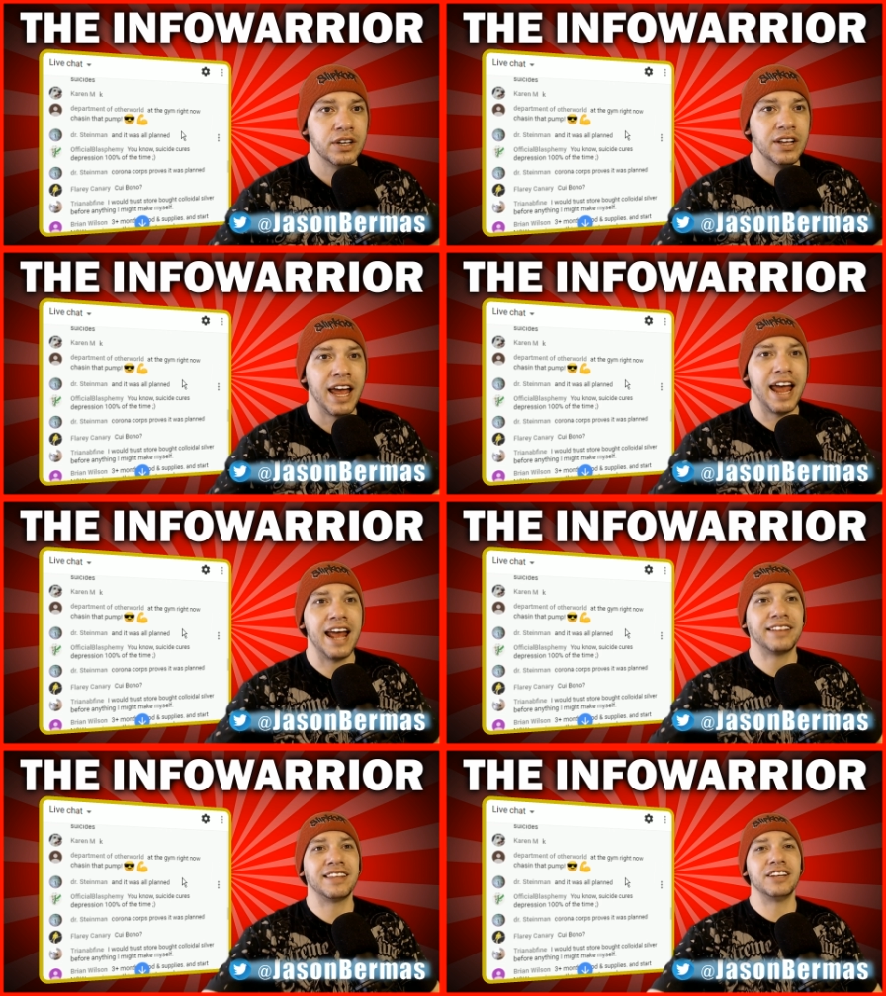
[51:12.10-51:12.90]

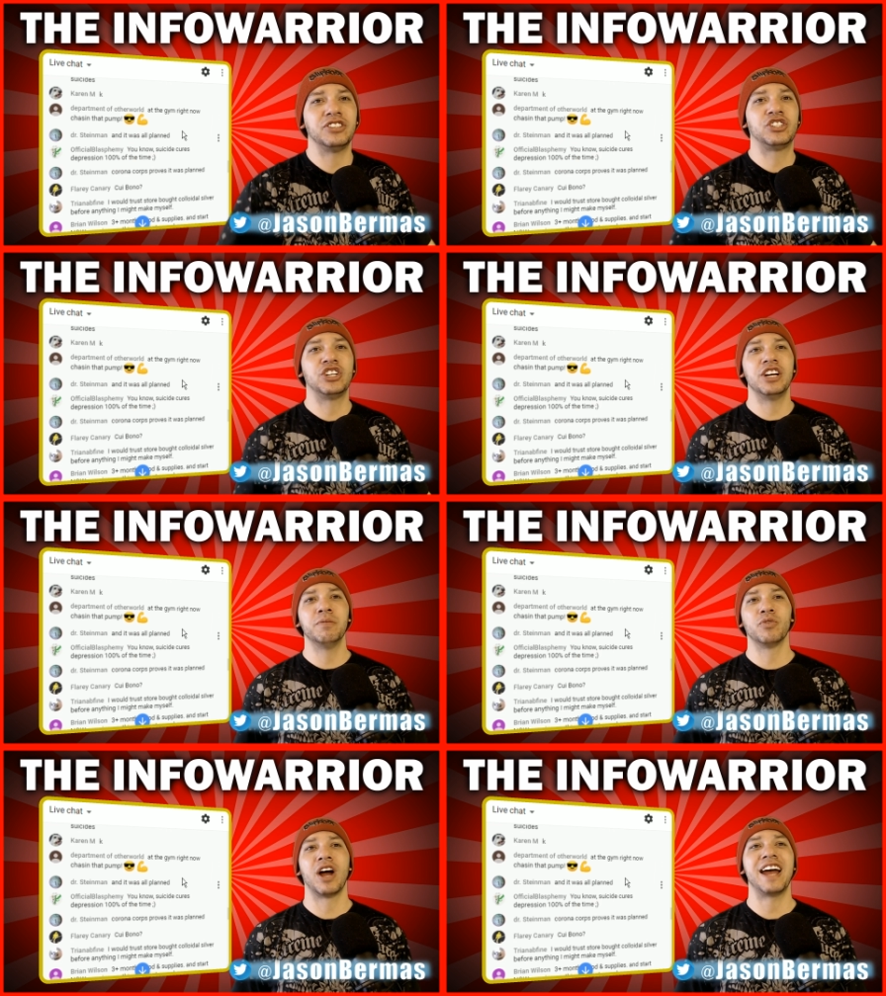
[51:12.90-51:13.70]
At the
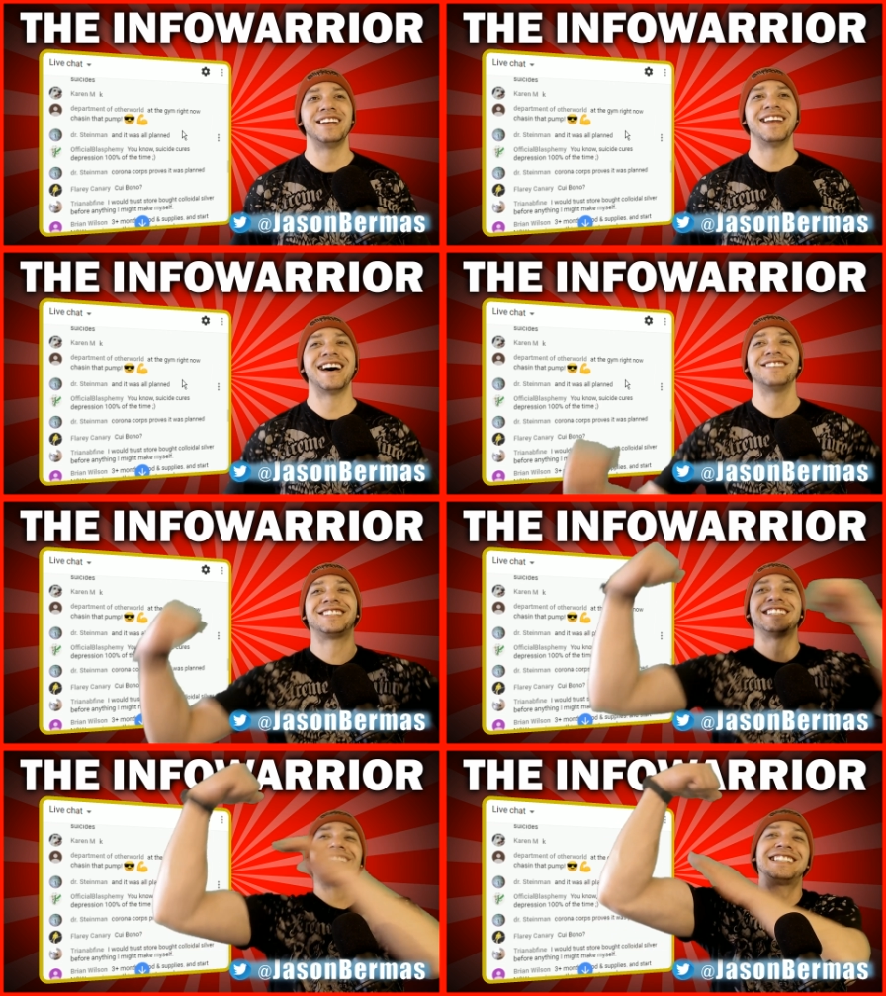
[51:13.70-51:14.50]
gym right now,
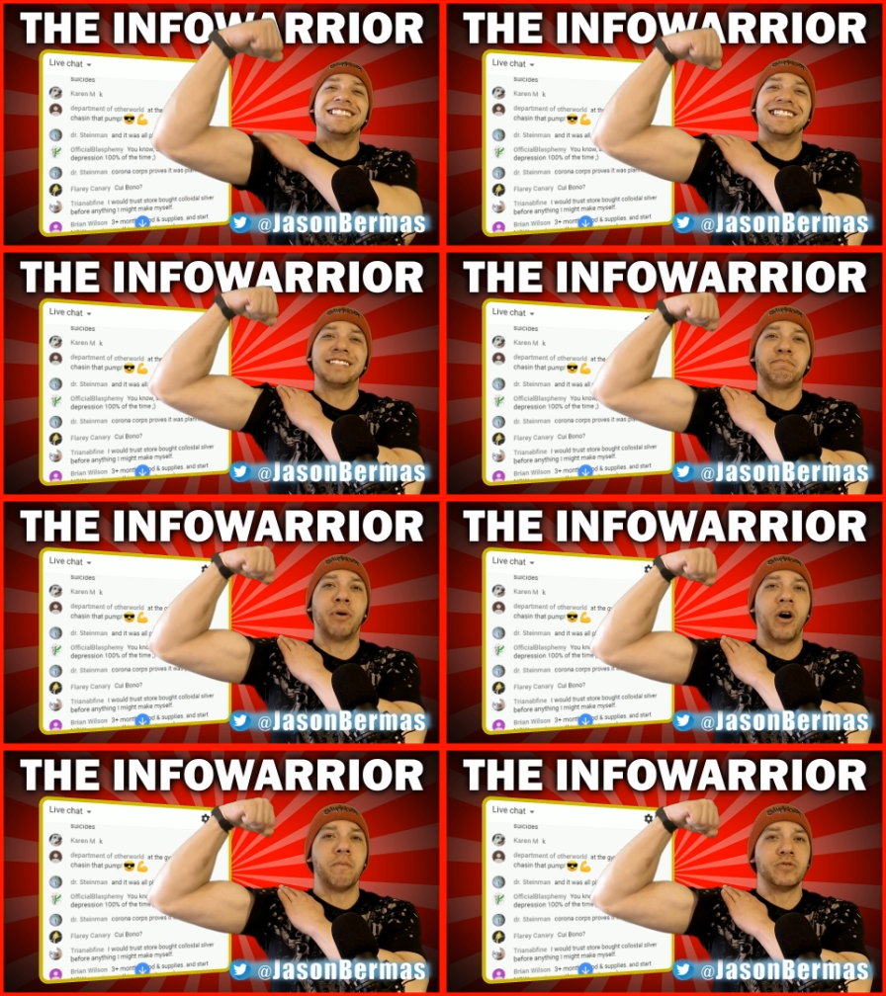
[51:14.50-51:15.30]
chasing that
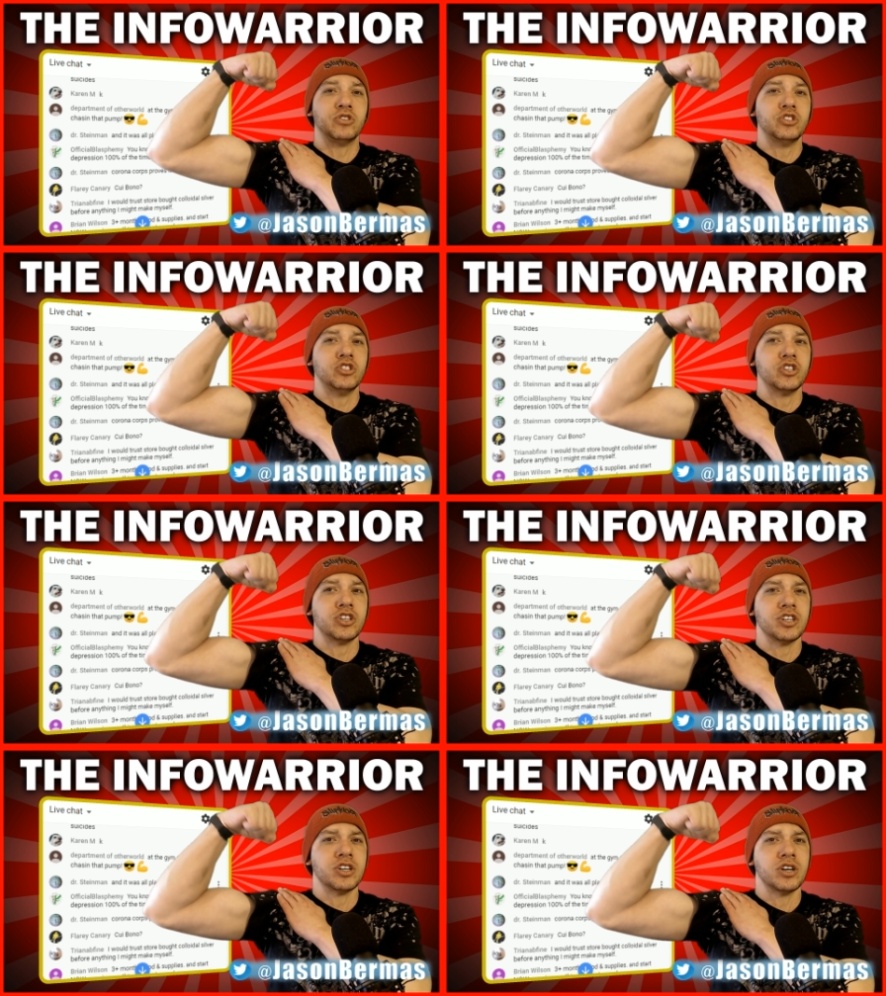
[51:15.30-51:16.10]
pump.
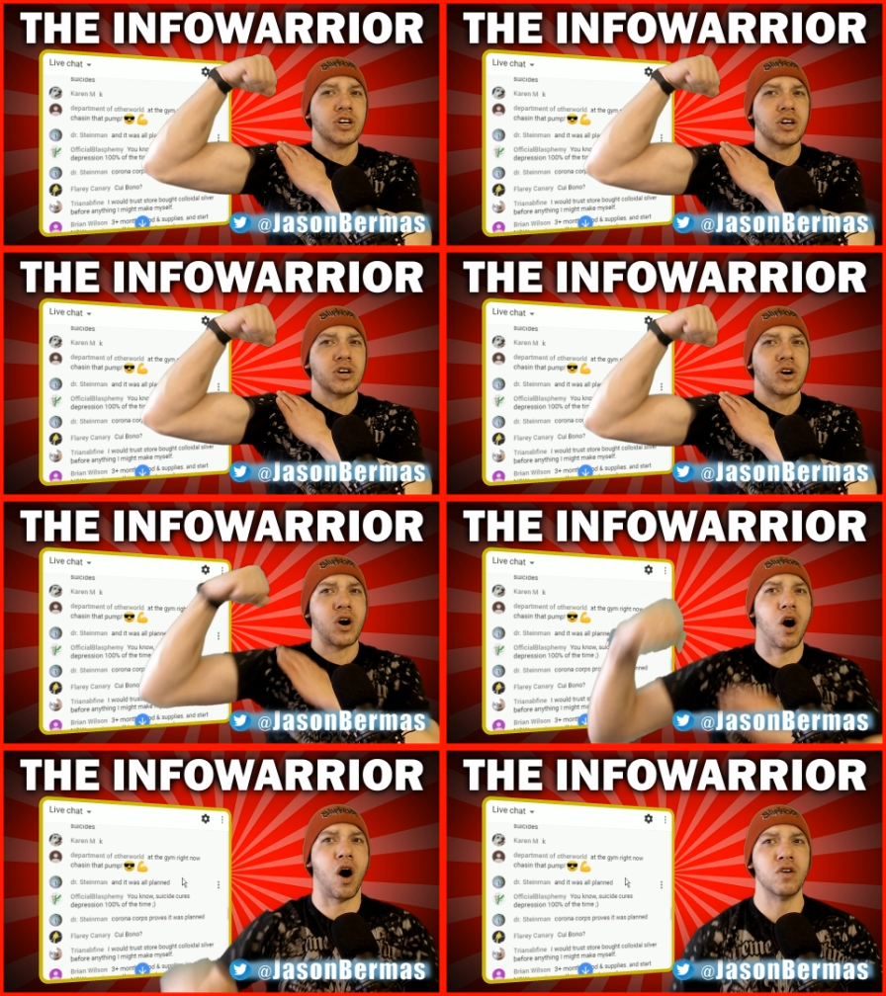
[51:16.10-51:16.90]

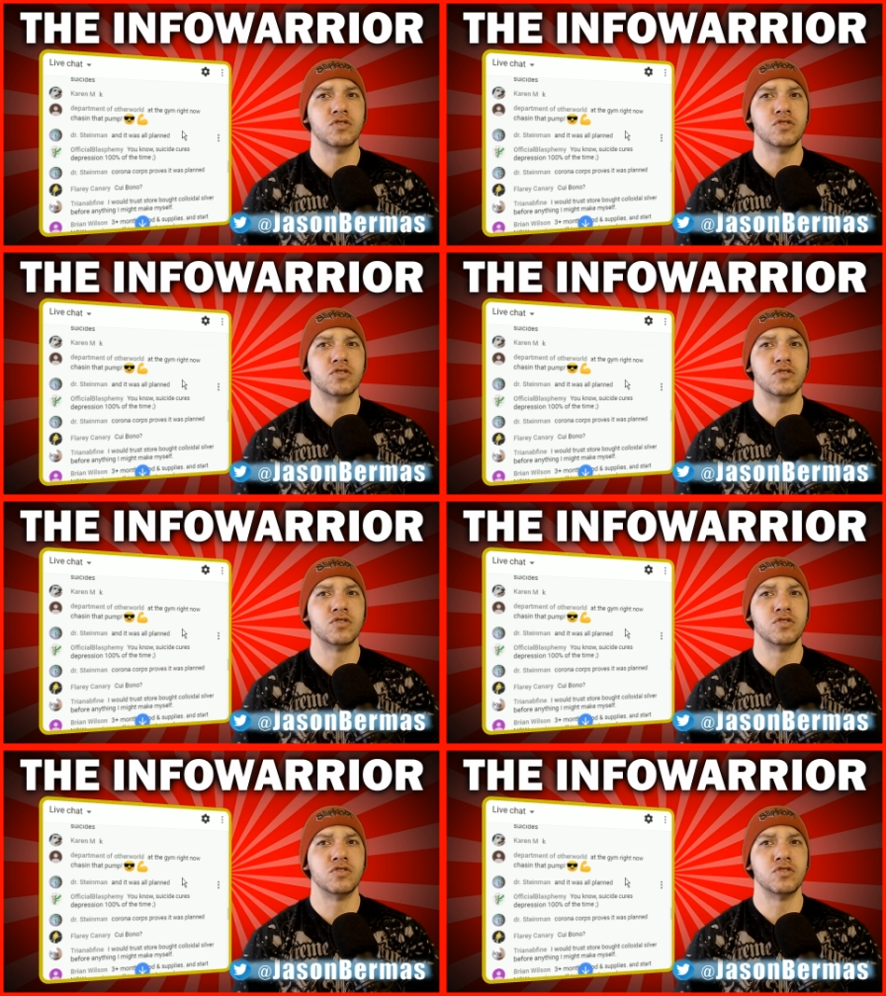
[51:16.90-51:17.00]
Yeah!